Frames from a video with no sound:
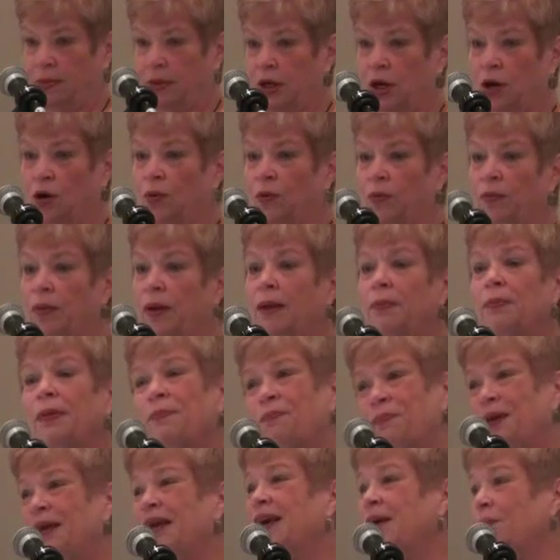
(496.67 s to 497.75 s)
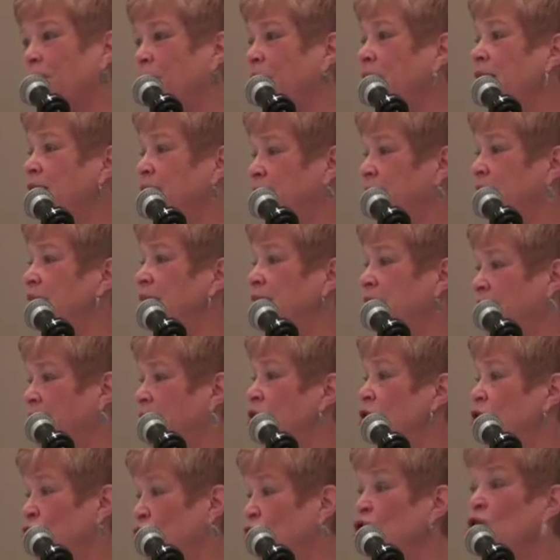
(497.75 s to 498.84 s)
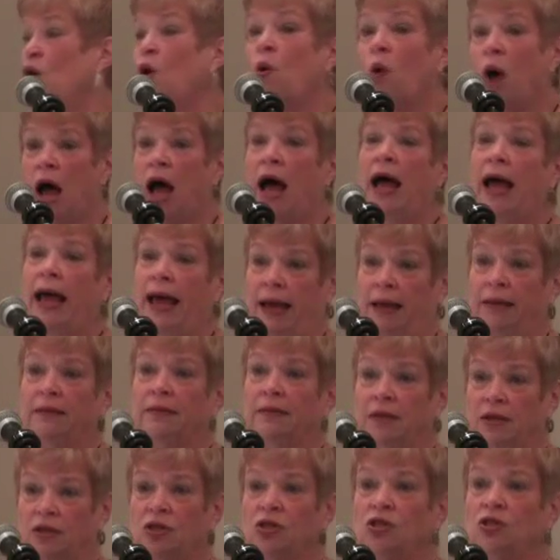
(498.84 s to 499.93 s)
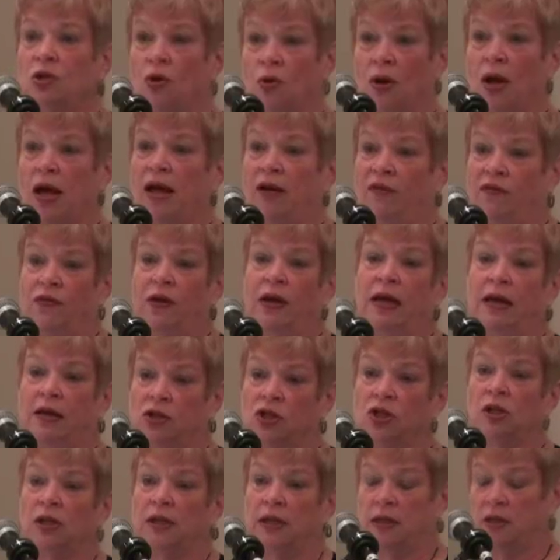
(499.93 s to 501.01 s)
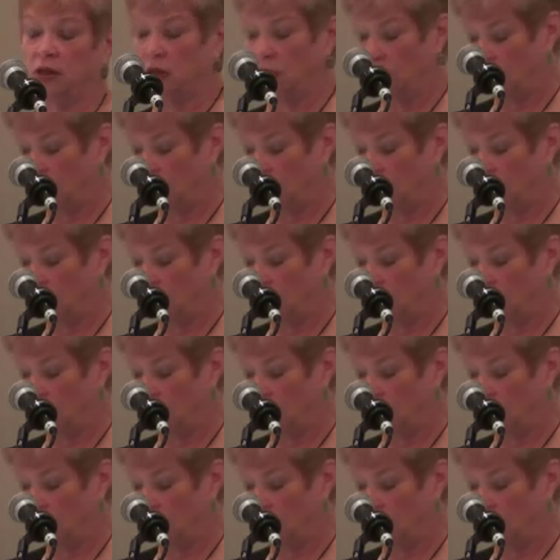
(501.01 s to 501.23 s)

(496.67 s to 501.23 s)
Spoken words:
you know, because the stakes are so high. They're so high financially and